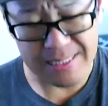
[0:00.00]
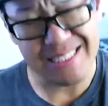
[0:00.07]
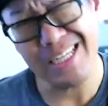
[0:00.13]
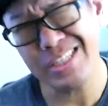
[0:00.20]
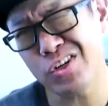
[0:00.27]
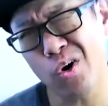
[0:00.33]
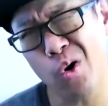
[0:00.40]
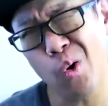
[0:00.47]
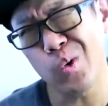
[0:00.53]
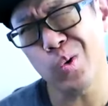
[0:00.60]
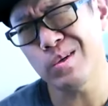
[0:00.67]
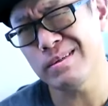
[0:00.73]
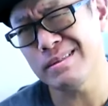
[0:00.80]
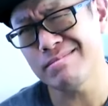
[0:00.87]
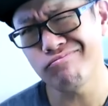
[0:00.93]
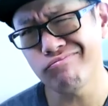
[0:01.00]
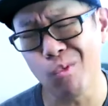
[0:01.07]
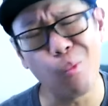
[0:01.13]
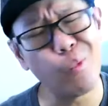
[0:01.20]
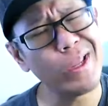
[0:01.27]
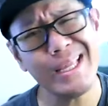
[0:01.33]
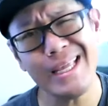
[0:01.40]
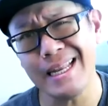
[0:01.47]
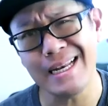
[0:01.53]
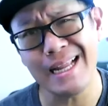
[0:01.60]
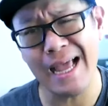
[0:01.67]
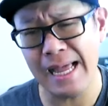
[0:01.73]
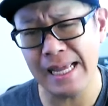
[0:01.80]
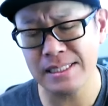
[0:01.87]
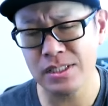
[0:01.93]
takes your whole weekend,
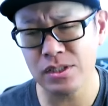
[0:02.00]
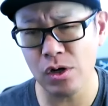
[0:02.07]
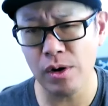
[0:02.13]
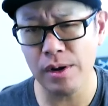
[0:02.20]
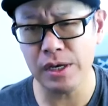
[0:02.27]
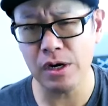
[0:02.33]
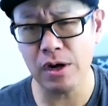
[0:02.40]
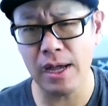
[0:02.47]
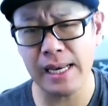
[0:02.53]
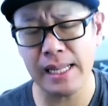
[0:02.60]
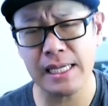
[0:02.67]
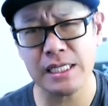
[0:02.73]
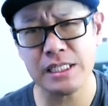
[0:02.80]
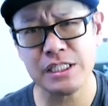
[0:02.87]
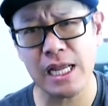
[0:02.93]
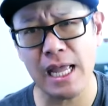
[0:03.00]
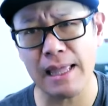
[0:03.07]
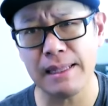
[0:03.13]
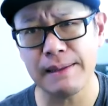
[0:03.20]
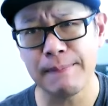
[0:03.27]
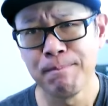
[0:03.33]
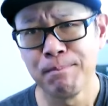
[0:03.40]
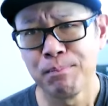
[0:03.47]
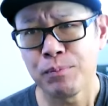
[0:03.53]
guys. So, you know, I didn't get a chance.